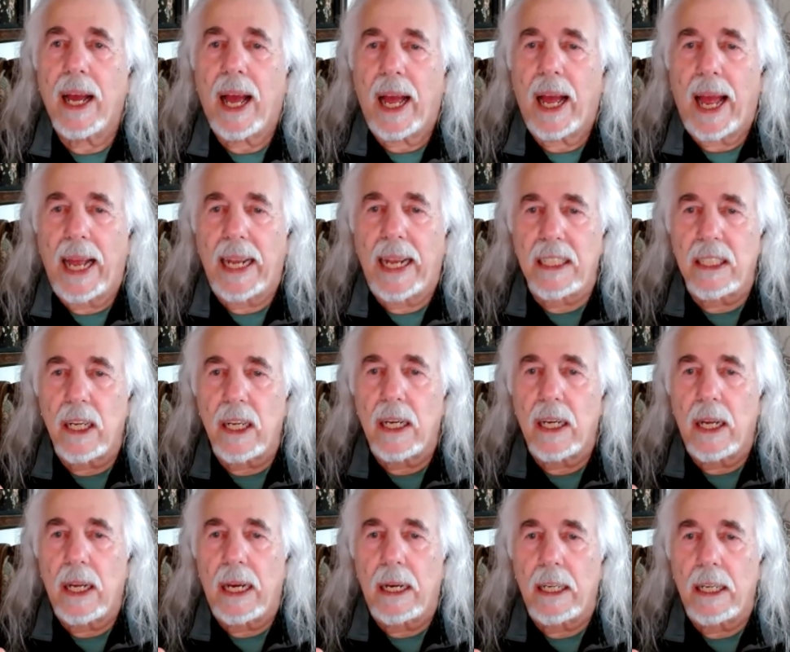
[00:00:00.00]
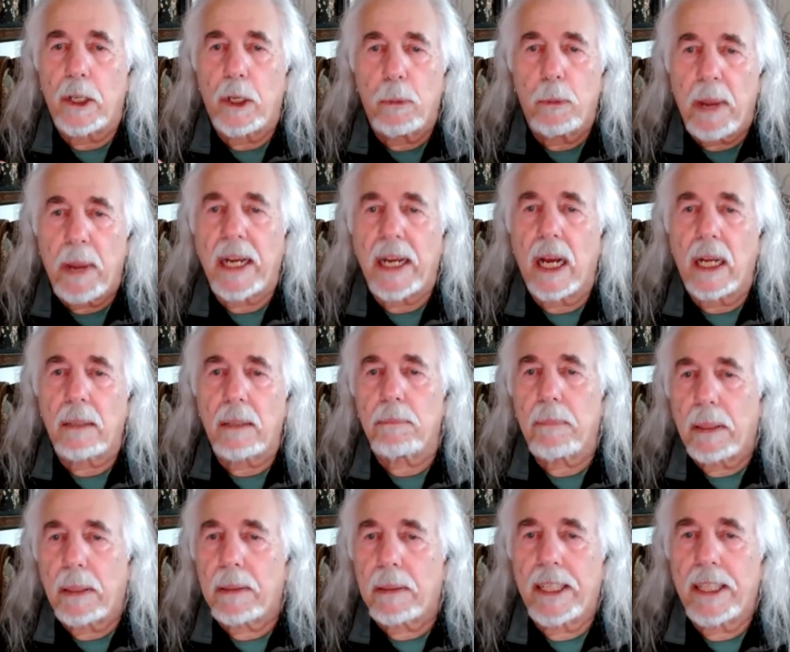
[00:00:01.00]
And you may not,
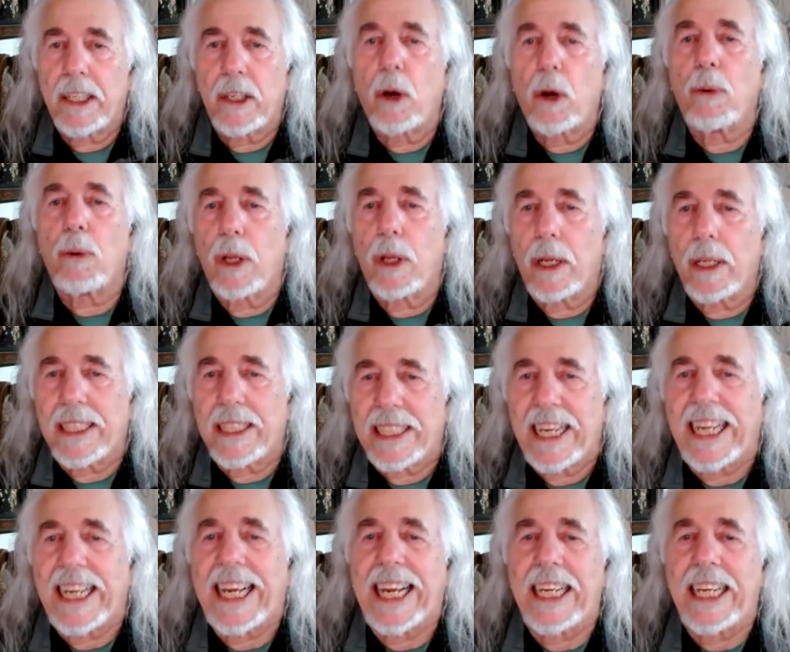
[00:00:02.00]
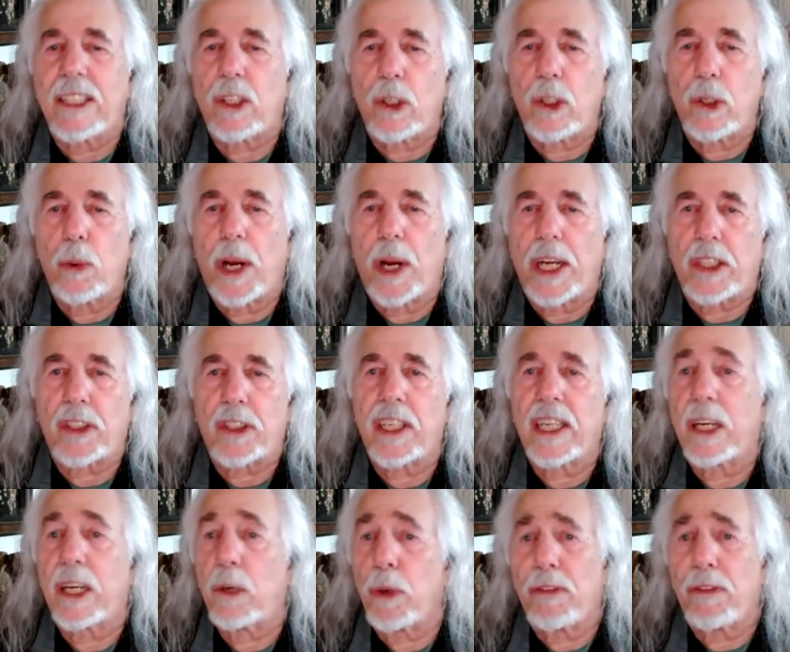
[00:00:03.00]
seeking is a new age
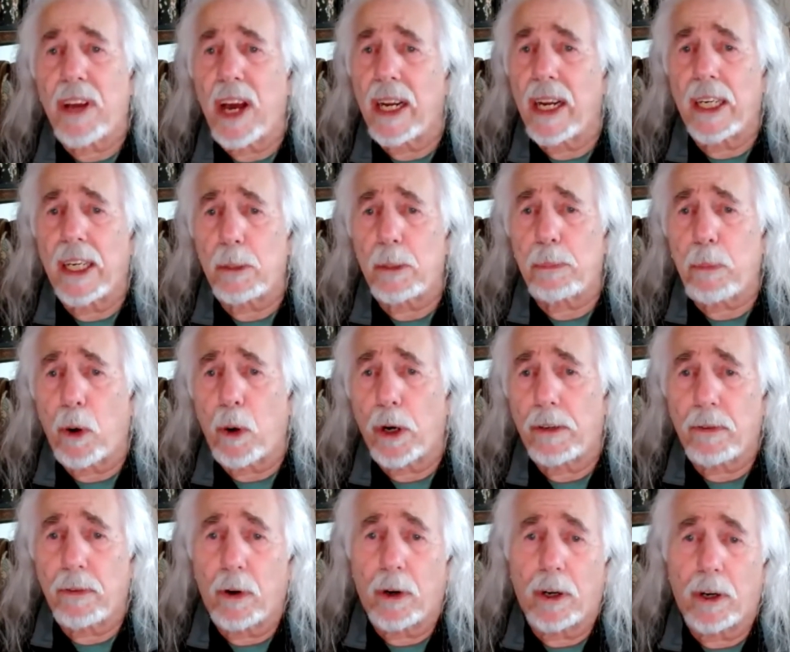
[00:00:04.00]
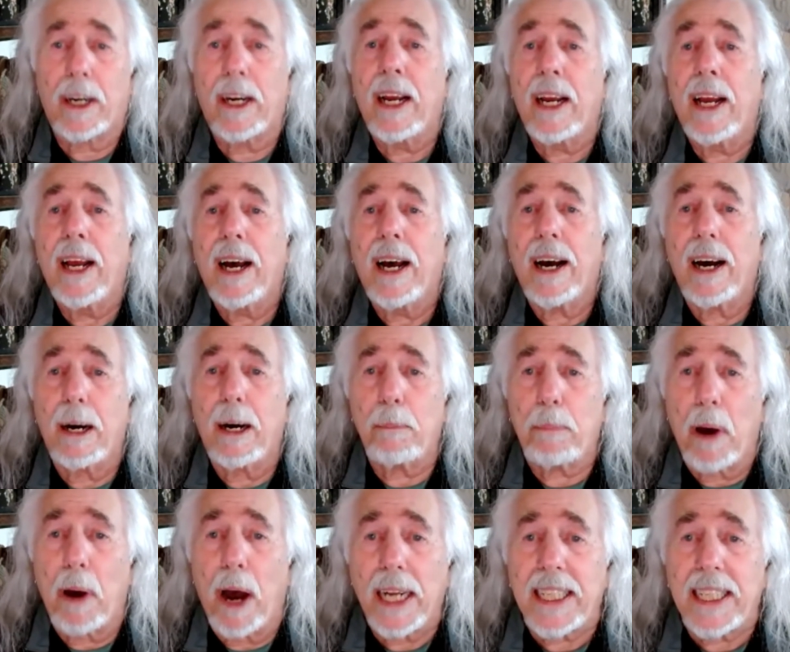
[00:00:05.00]
thing, and we've got it as part of our
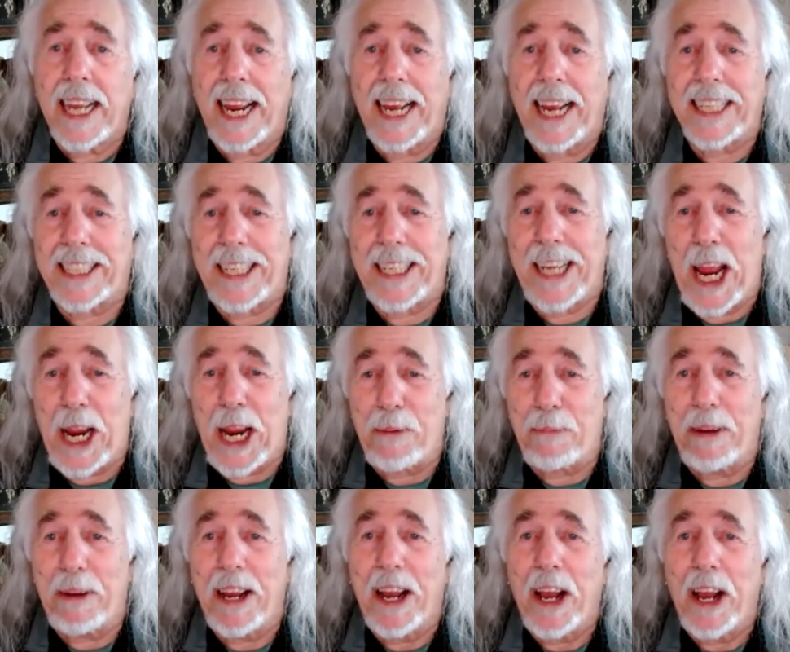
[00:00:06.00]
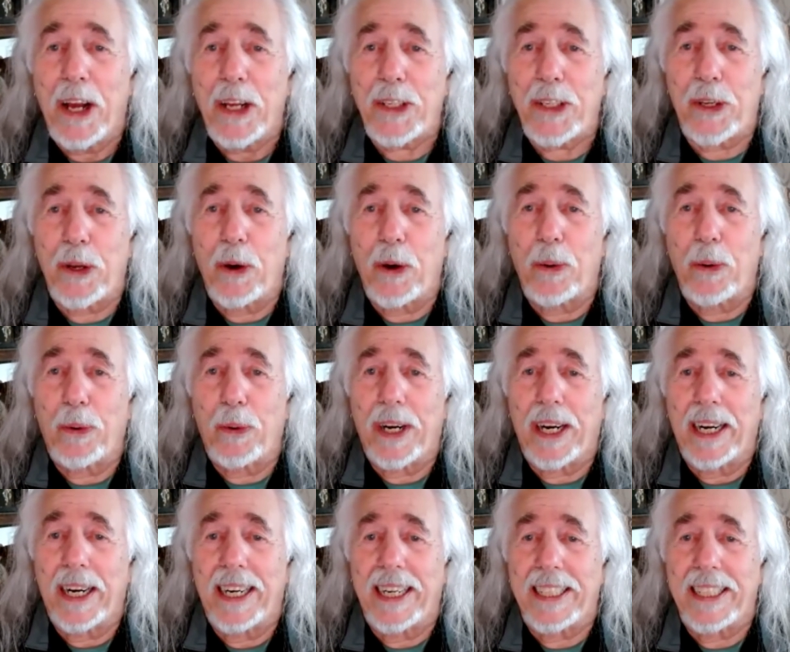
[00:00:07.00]
podcast name. So,
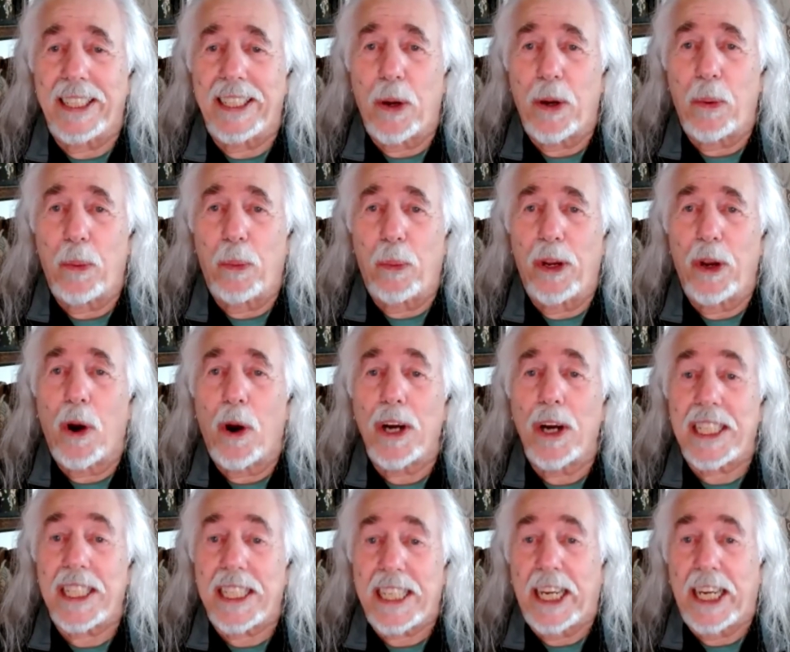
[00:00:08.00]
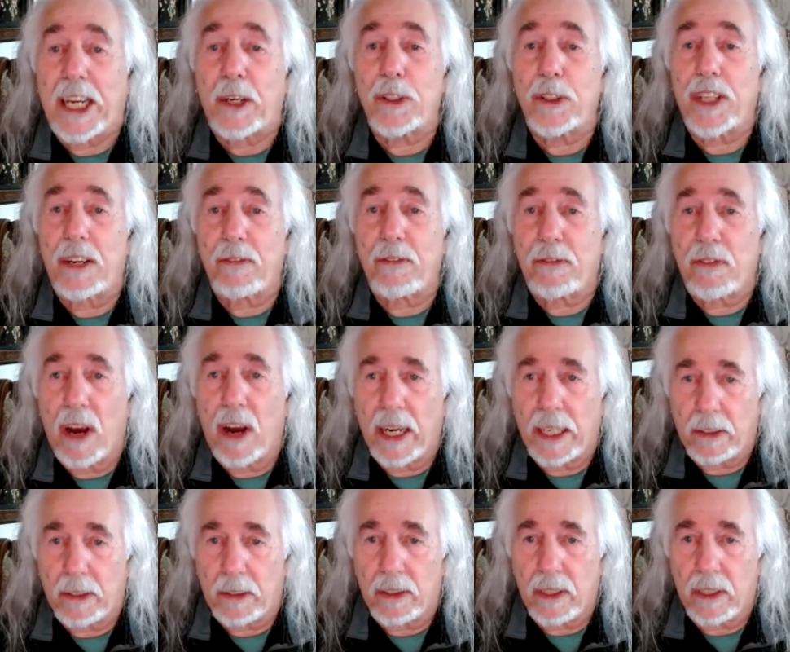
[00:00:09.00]
we are seekers and
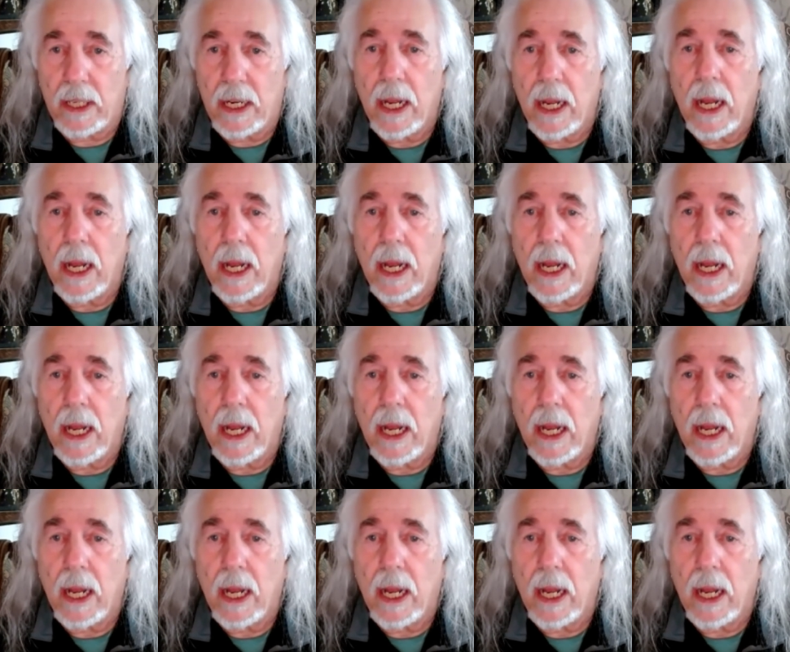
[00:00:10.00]
finders.